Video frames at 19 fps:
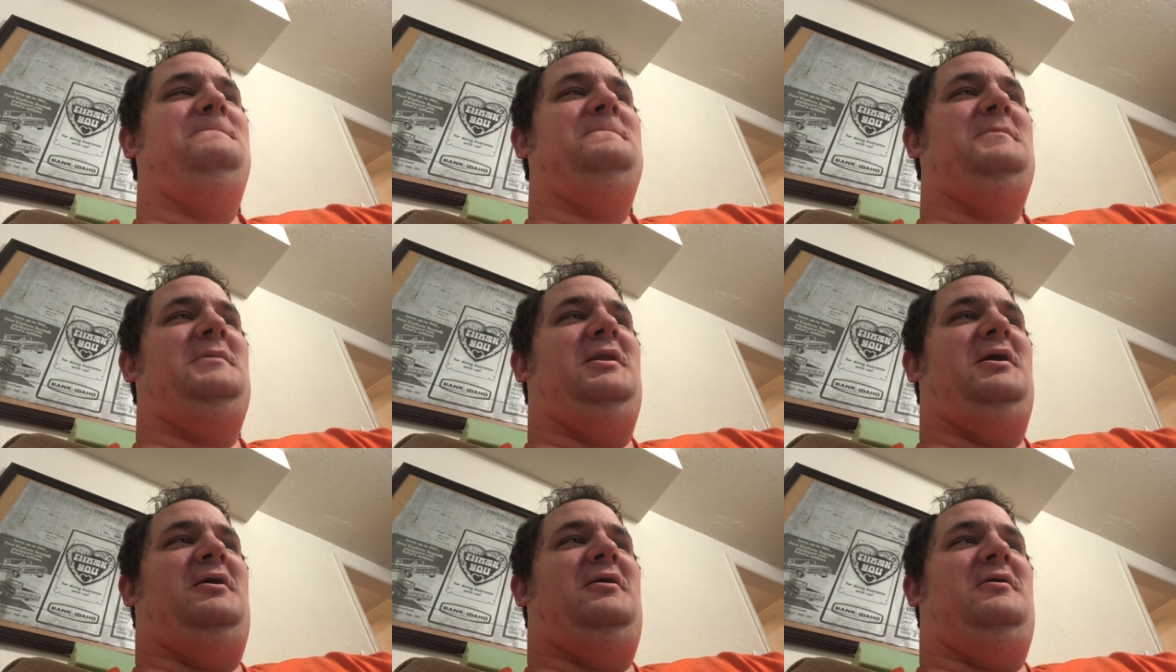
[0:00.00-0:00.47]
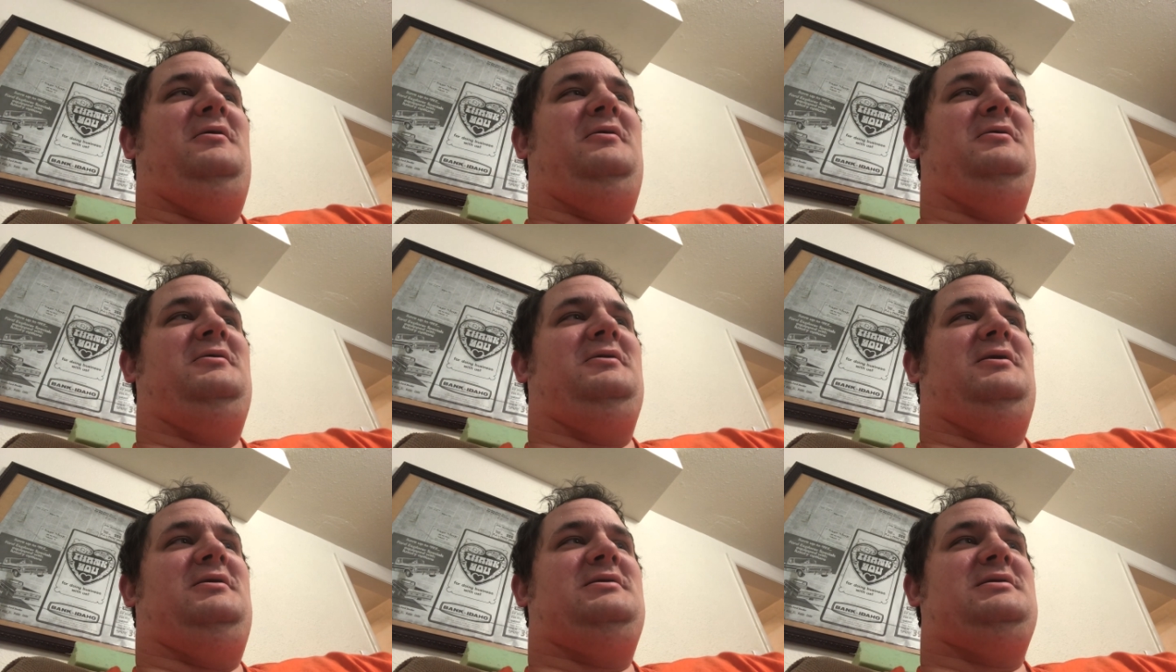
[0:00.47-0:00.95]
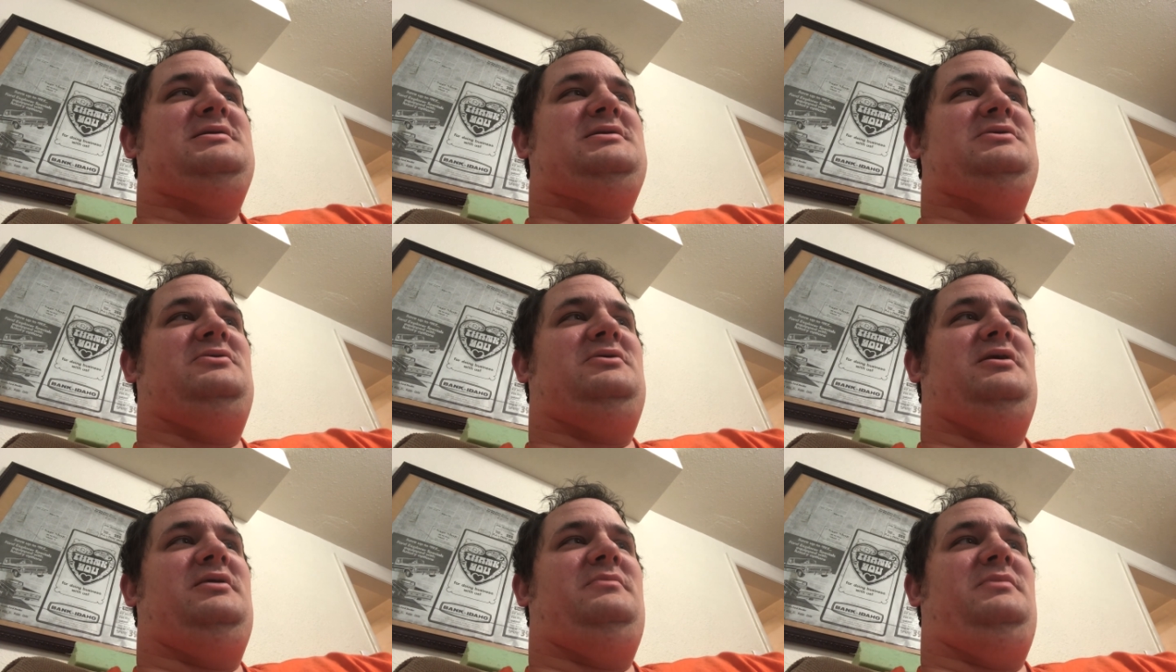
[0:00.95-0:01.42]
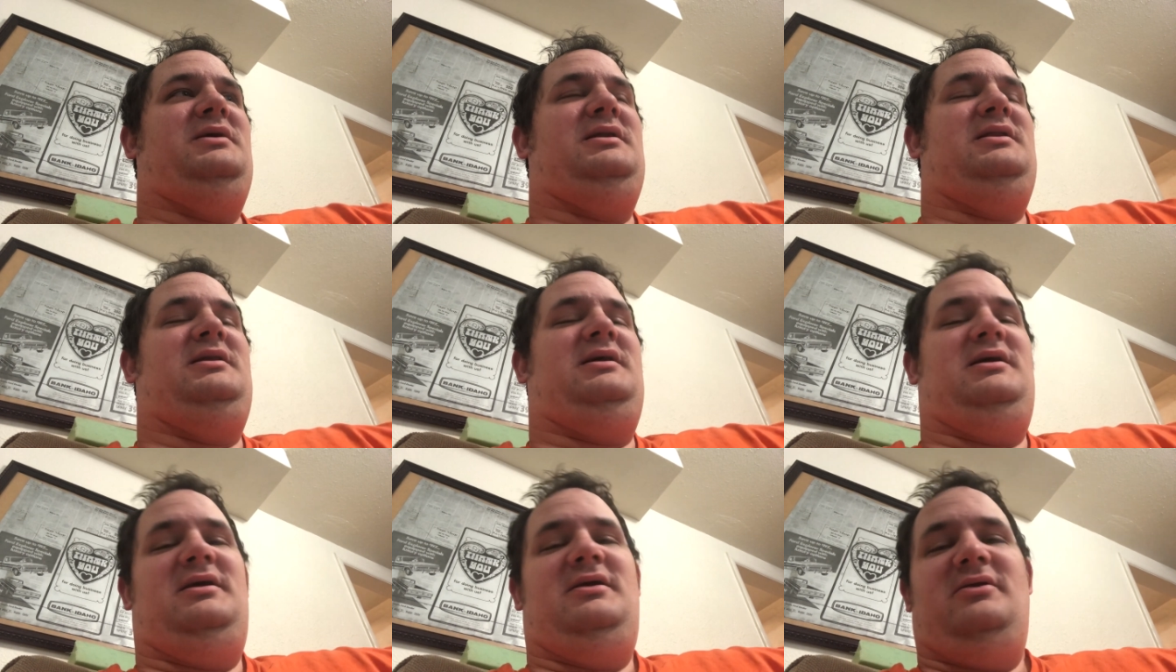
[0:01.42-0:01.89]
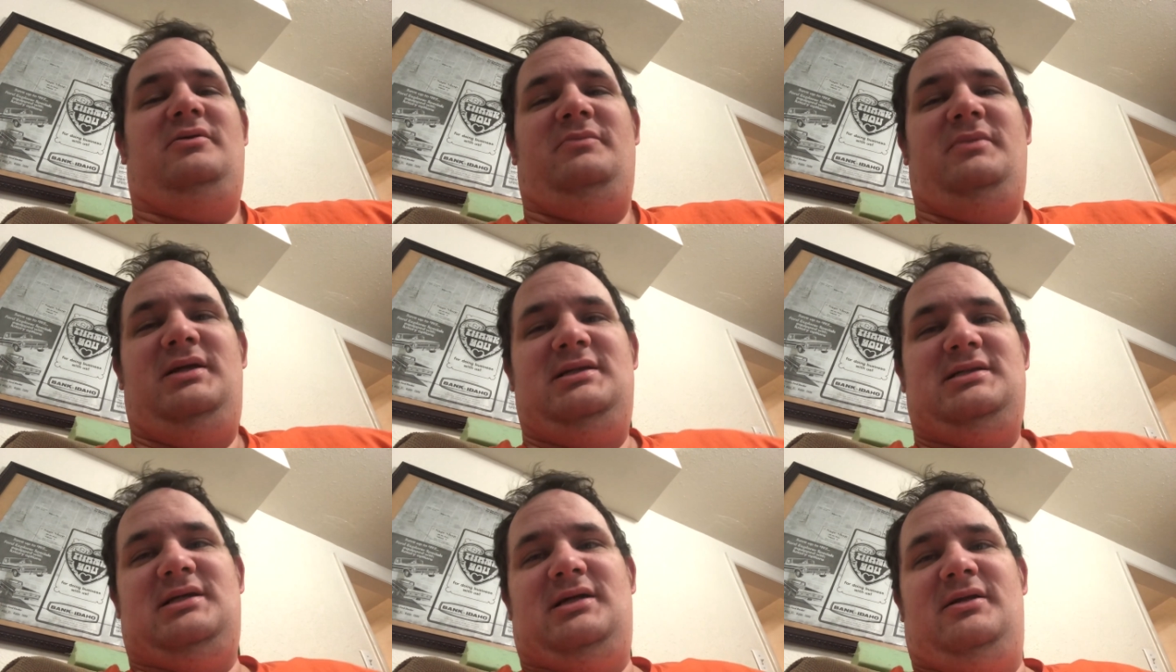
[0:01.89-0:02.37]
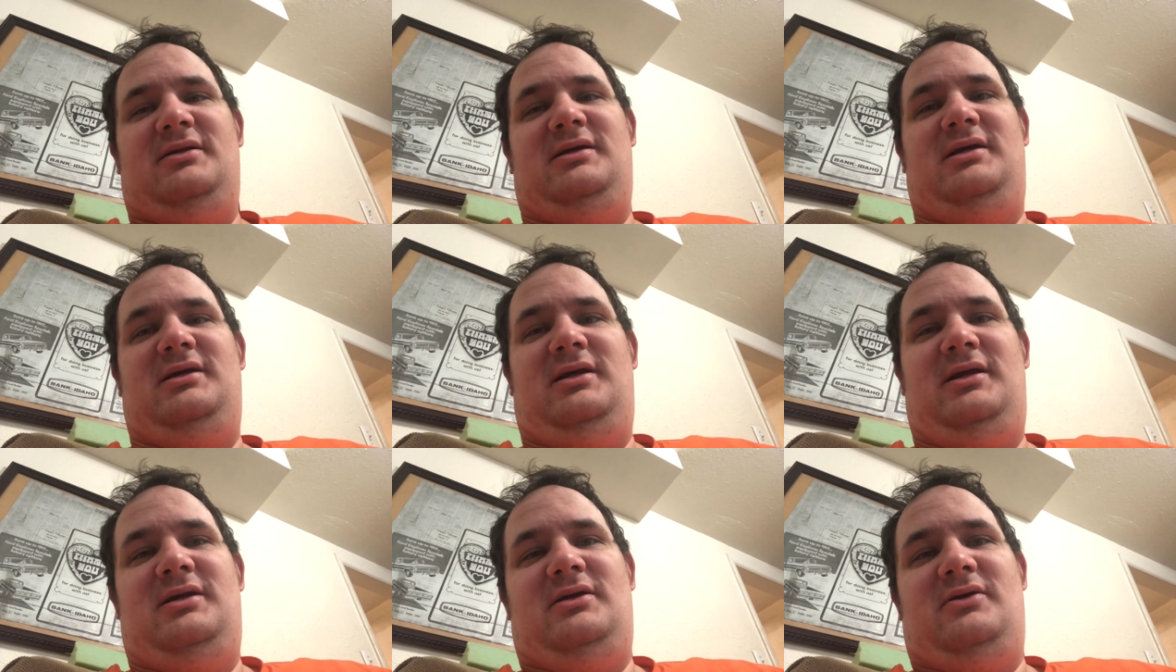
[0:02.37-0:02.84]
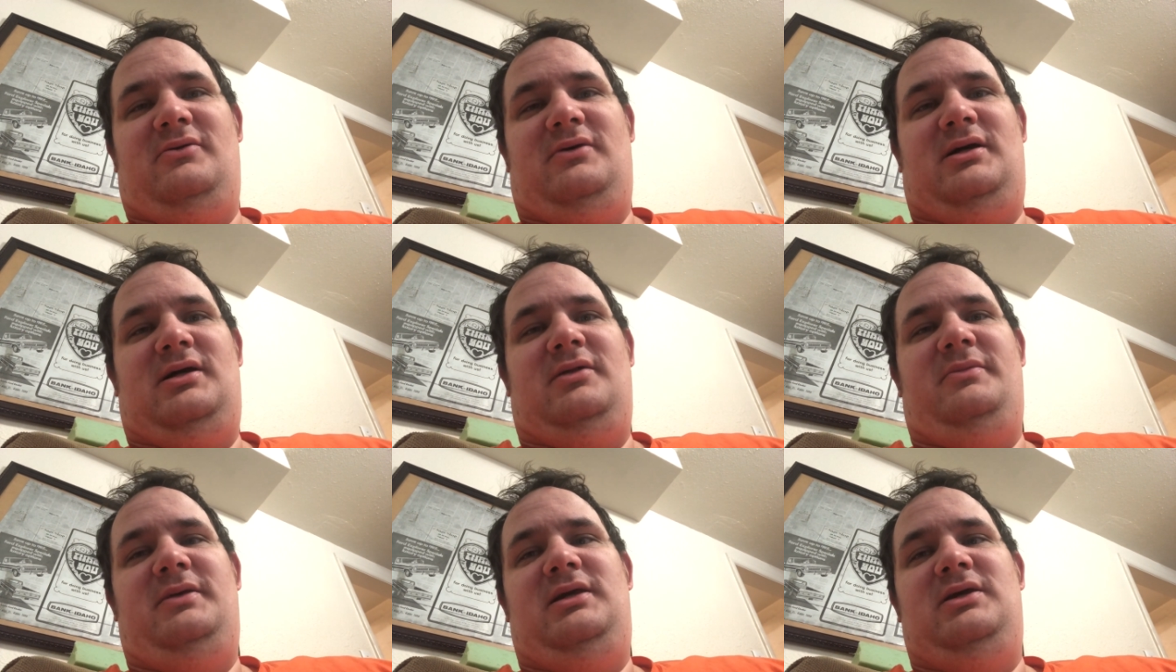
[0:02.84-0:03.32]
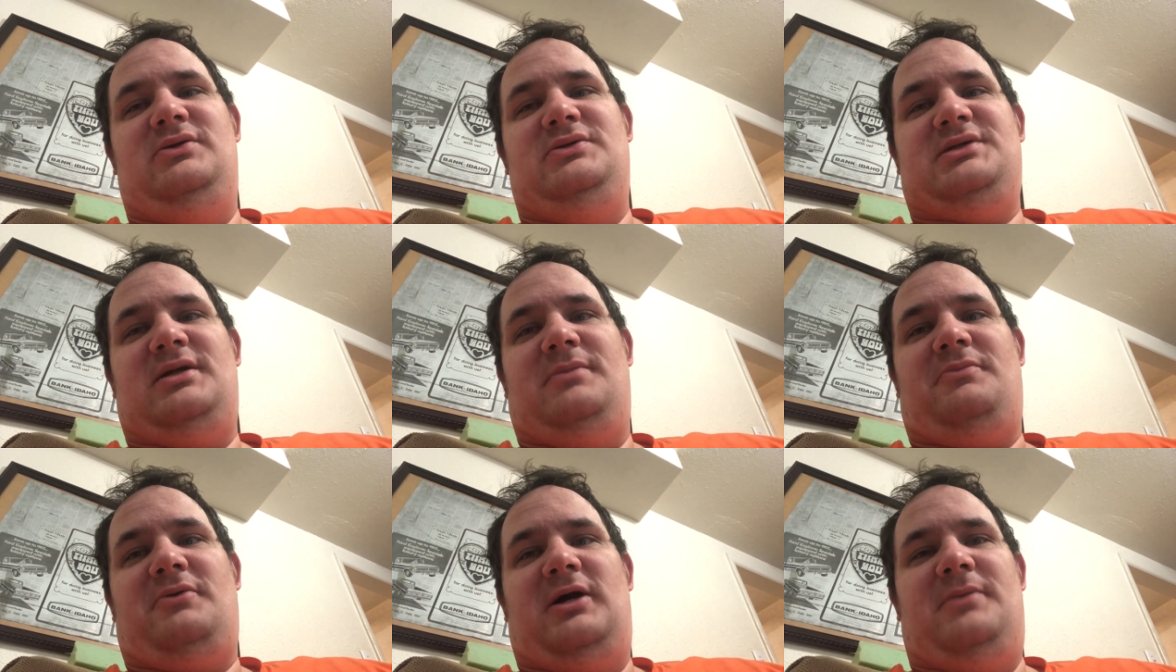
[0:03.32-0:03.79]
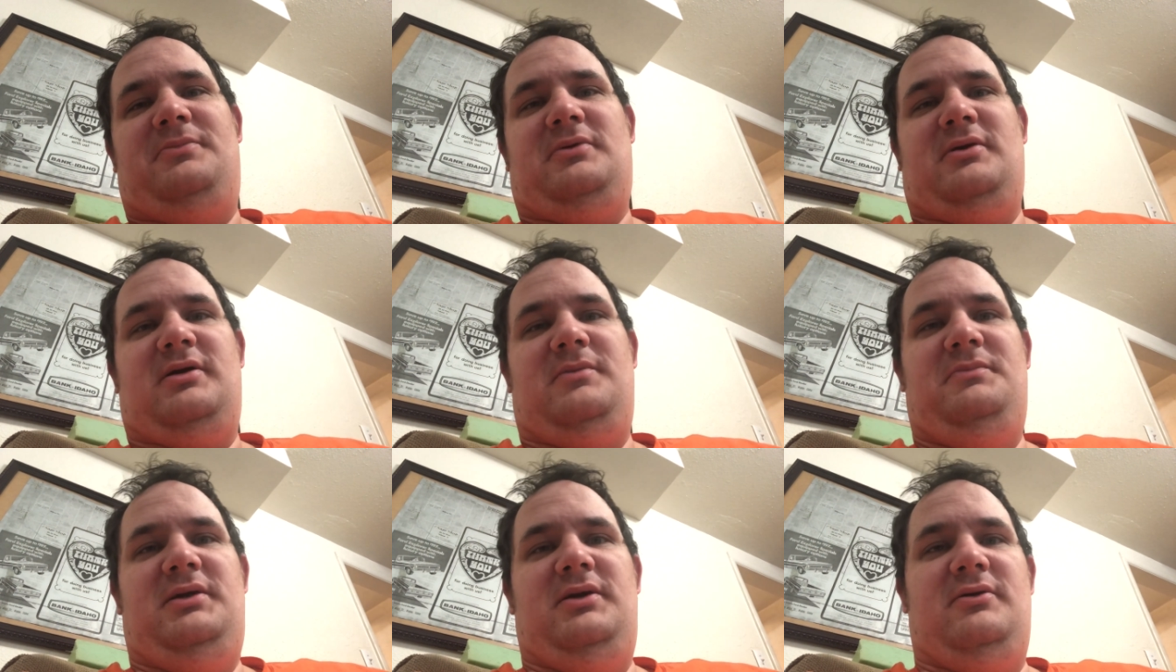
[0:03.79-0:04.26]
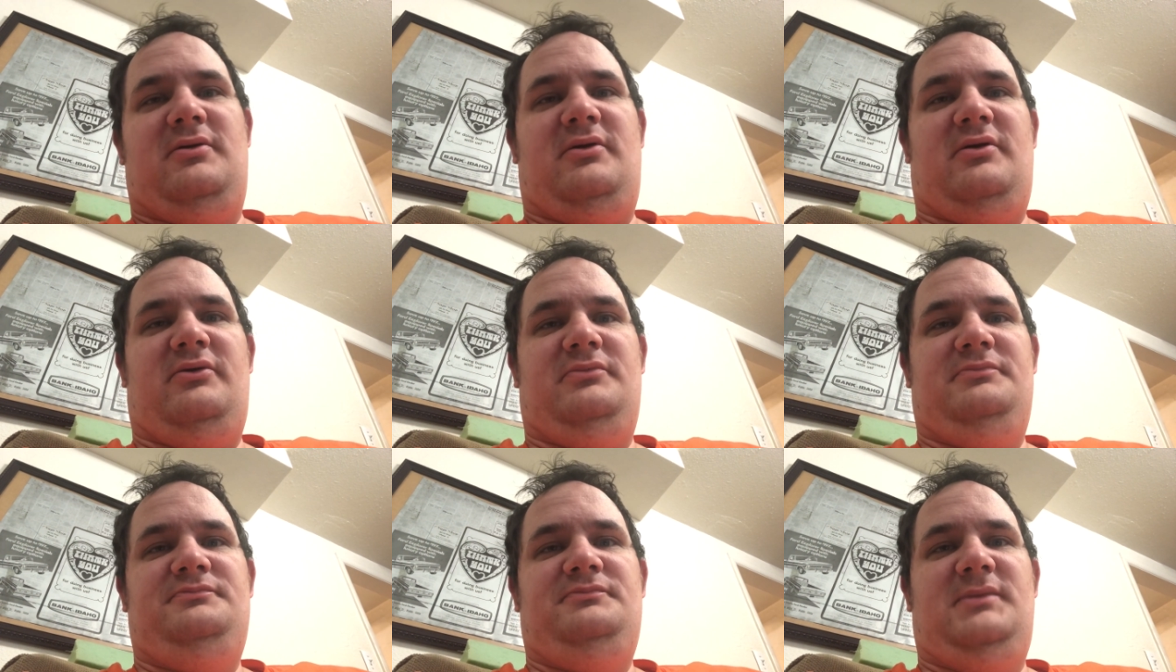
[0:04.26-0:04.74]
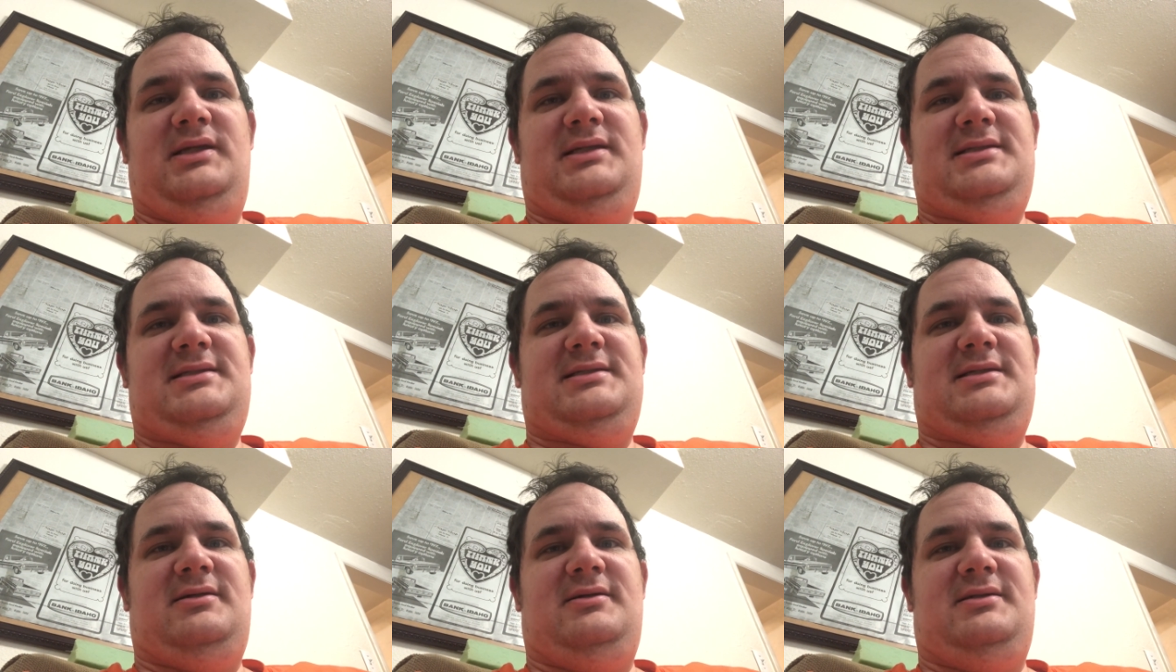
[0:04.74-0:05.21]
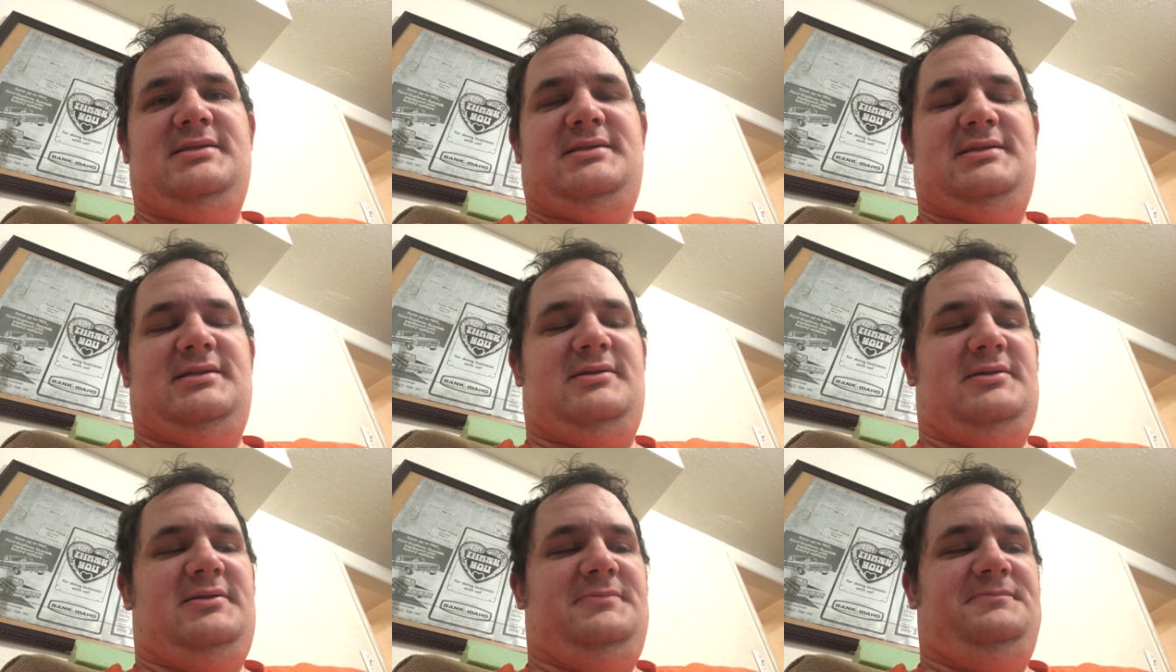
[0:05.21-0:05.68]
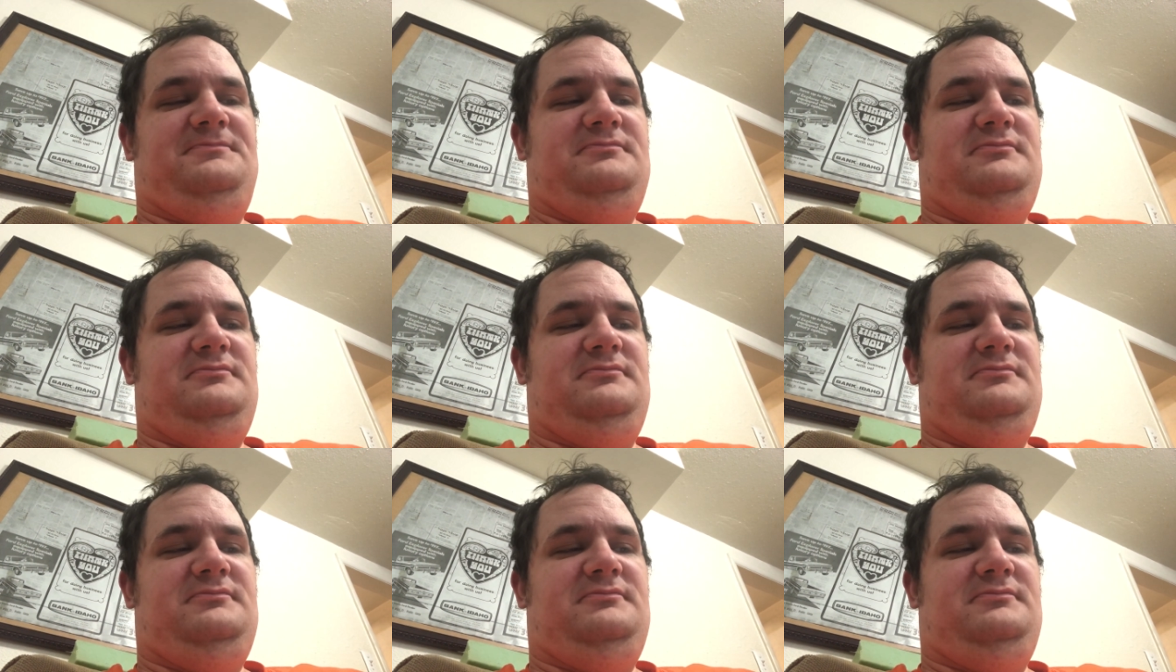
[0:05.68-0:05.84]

Long, long story, but then it'll means I'll need, you know, I'll be using a proper computer, etc., etc.